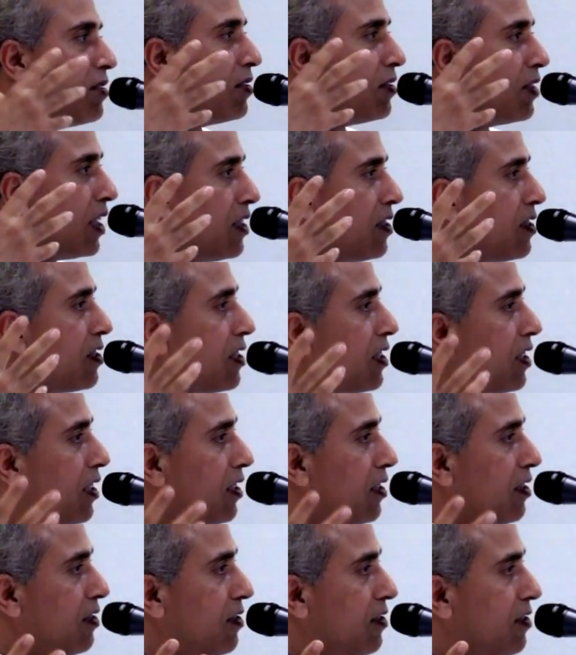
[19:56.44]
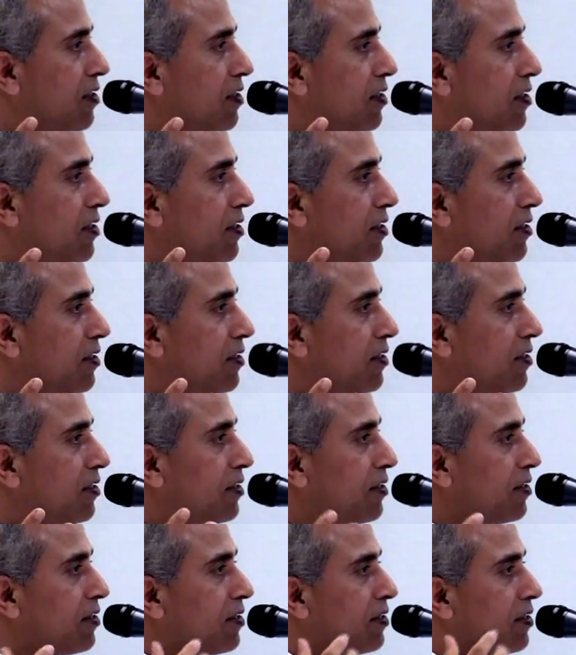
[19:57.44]
then scenes
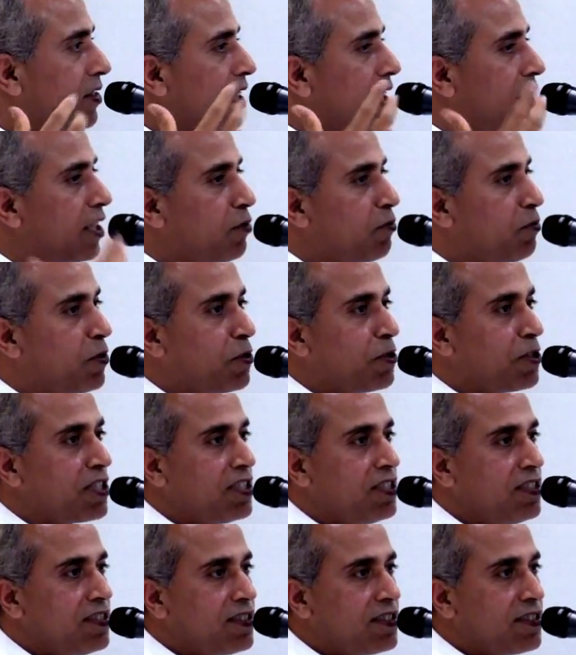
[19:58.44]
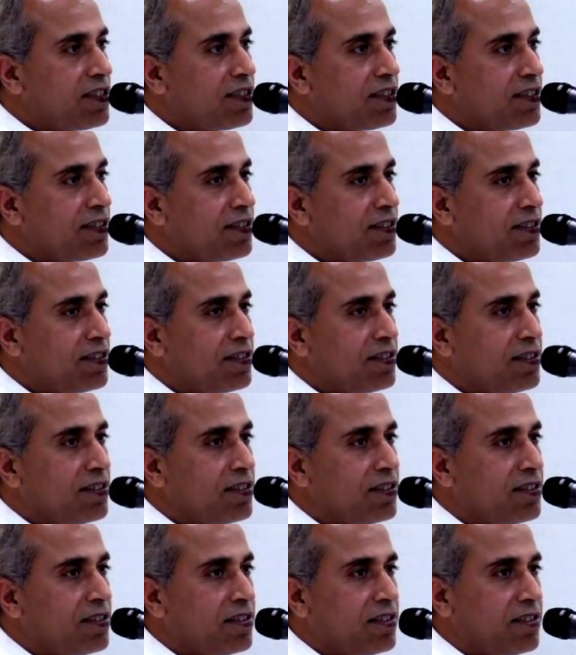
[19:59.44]
and emotions.
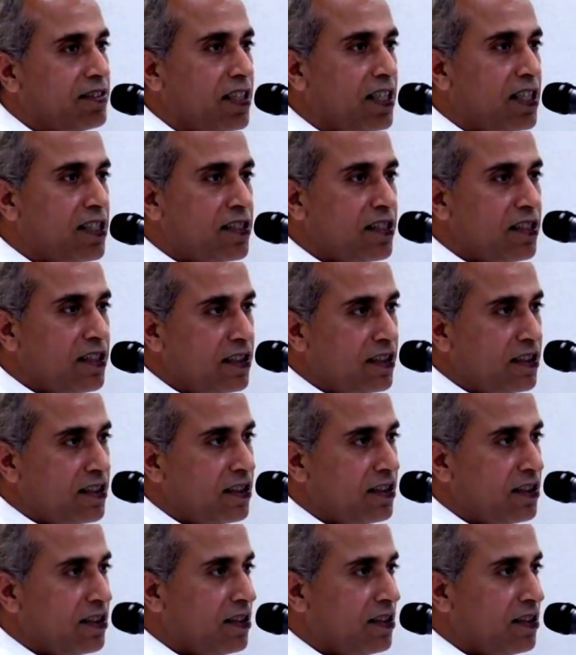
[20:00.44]
That's it.